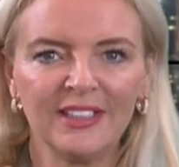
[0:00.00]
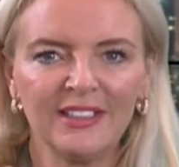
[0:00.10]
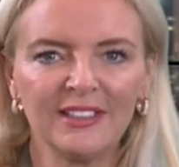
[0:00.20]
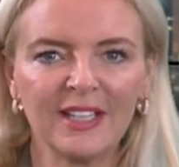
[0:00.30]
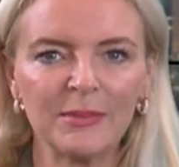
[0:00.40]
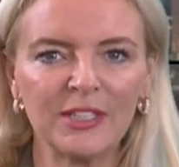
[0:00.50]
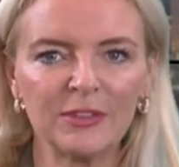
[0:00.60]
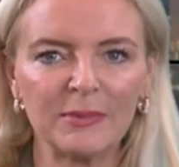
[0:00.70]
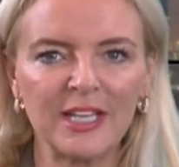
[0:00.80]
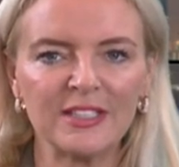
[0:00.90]
The company
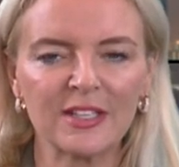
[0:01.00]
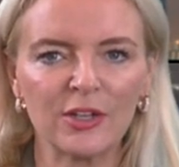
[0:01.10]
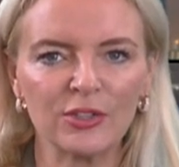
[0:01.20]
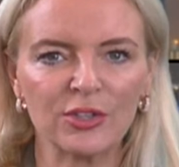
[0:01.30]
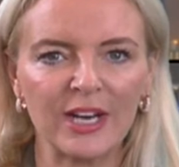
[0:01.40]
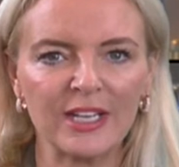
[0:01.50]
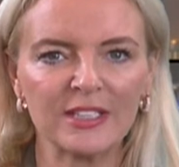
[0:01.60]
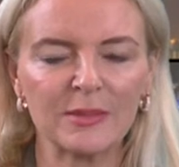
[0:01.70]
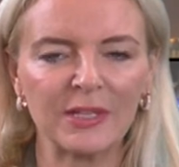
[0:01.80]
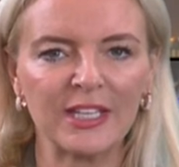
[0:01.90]
remains on
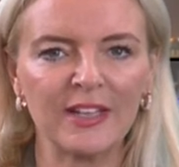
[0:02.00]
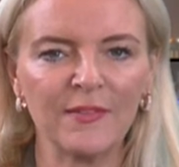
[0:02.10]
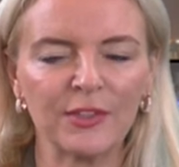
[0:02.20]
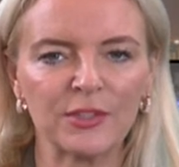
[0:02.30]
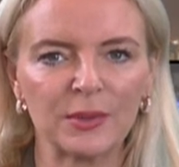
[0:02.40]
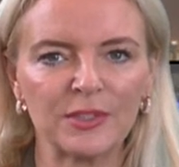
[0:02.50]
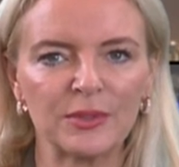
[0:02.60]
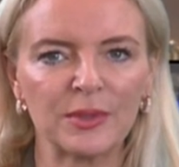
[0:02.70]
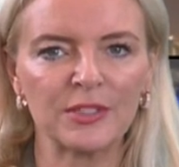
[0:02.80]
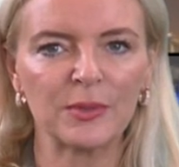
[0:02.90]
track to begin the
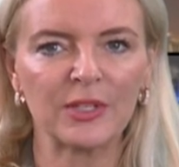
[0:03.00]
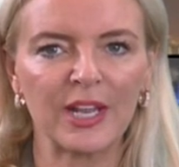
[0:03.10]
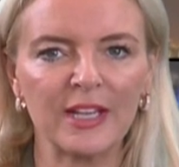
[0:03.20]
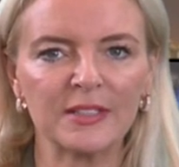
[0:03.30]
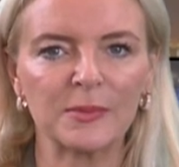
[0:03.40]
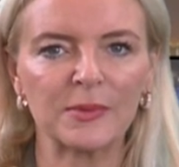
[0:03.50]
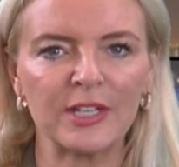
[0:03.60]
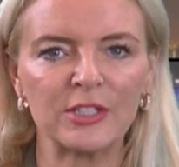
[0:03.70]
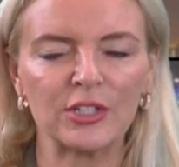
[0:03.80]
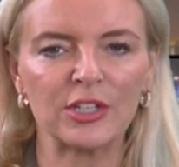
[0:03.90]
2021
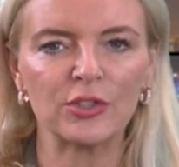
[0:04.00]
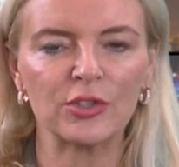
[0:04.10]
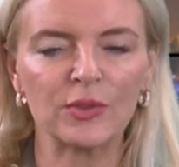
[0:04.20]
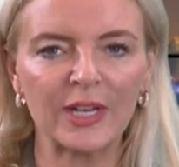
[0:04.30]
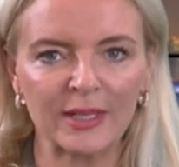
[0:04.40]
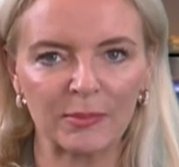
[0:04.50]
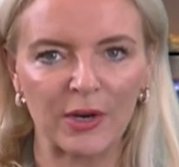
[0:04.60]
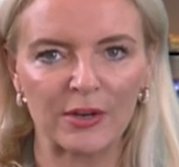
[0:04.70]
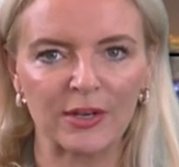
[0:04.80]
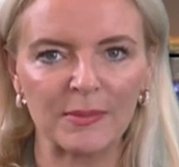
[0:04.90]
exploration drilling
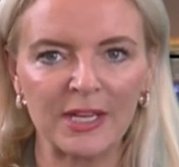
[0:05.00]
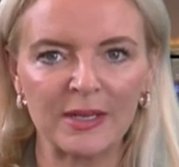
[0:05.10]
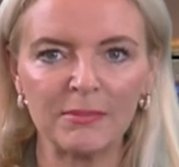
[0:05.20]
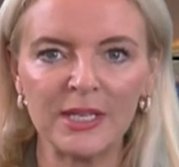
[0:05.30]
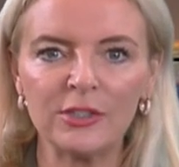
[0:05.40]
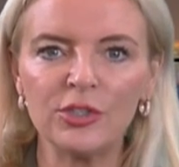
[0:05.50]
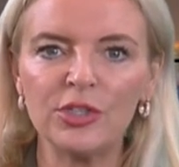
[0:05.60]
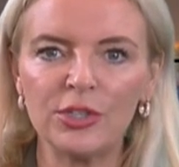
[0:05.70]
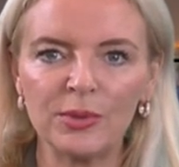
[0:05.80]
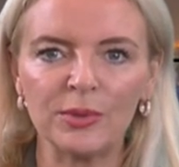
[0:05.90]
program in mid
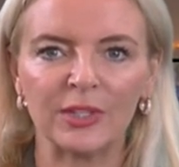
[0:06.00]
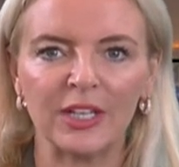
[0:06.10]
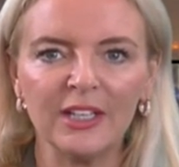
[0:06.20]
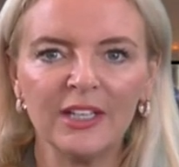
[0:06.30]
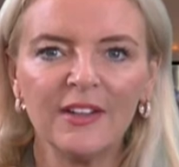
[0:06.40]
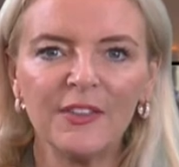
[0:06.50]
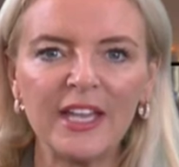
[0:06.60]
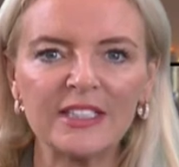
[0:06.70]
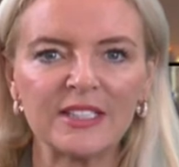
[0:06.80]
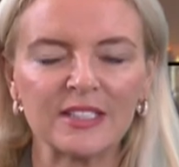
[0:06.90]
June.
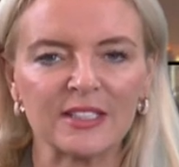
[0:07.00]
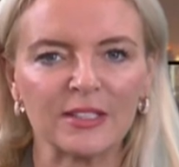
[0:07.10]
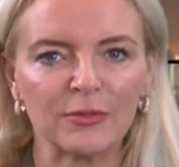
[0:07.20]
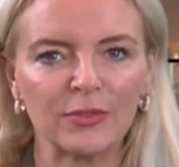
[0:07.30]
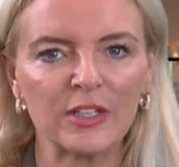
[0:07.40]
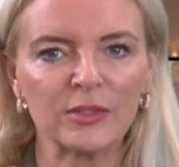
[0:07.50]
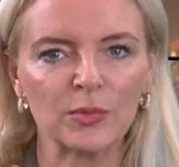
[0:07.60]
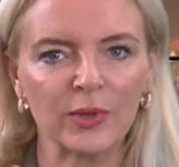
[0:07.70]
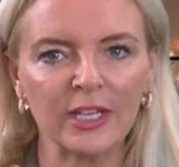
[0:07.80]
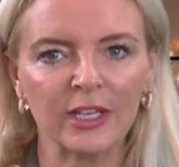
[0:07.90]
That's as the first
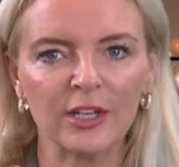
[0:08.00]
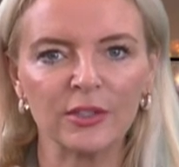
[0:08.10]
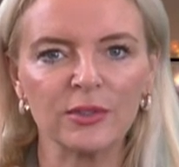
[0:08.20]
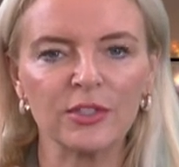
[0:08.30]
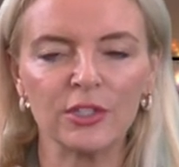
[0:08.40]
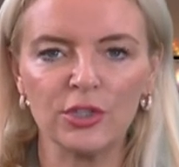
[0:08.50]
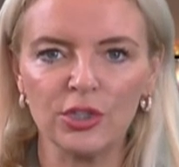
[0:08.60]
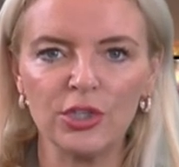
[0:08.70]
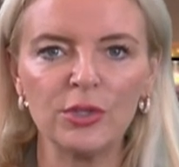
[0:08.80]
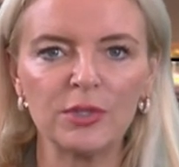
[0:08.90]
rig loads are
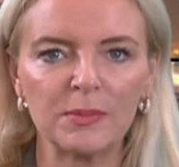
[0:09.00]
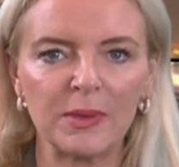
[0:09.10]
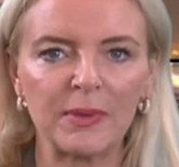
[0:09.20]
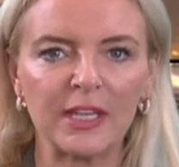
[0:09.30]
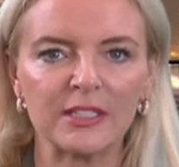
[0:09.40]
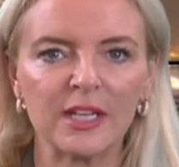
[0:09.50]
due to be picked